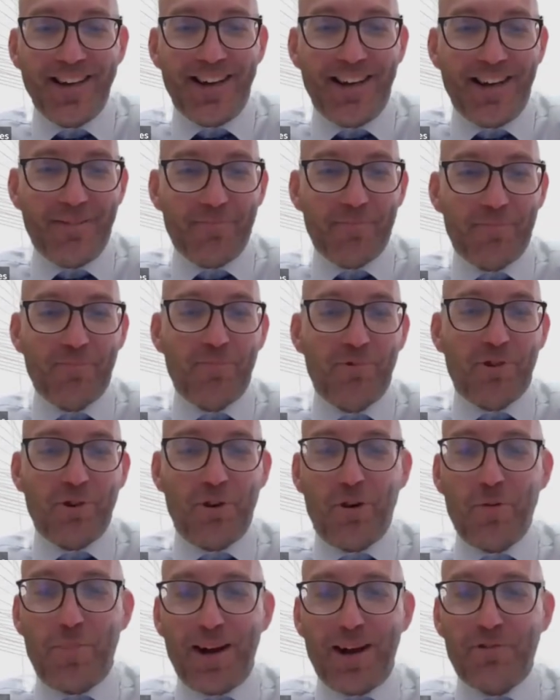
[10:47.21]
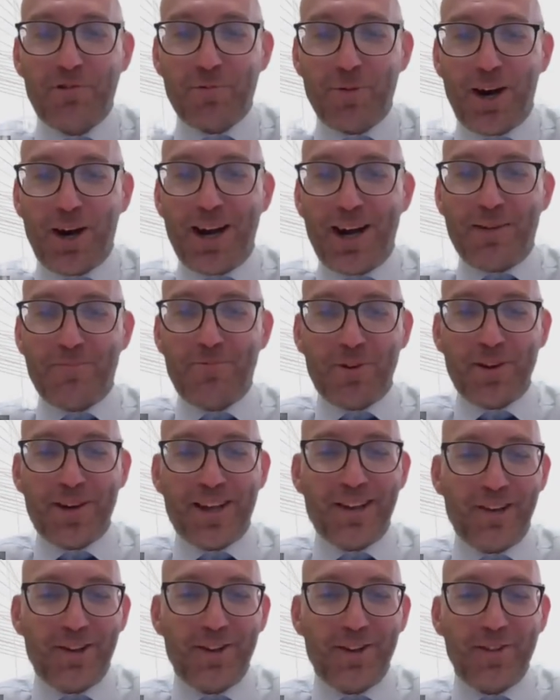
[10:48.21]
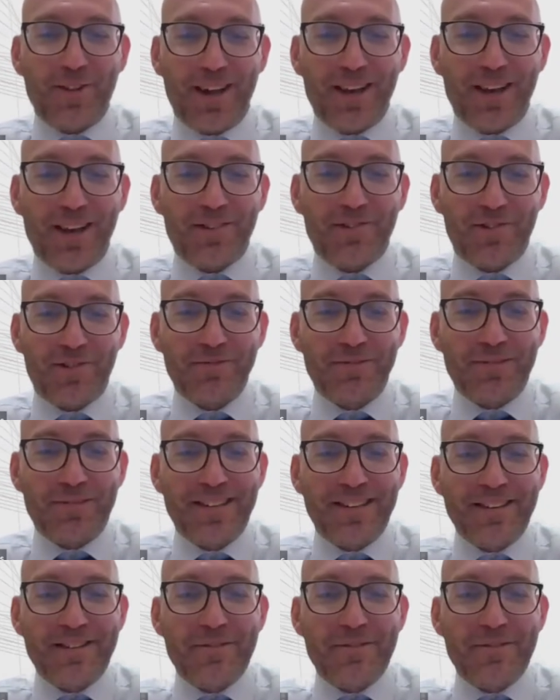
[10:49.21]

So no bats were harmed when I learnt that lesson,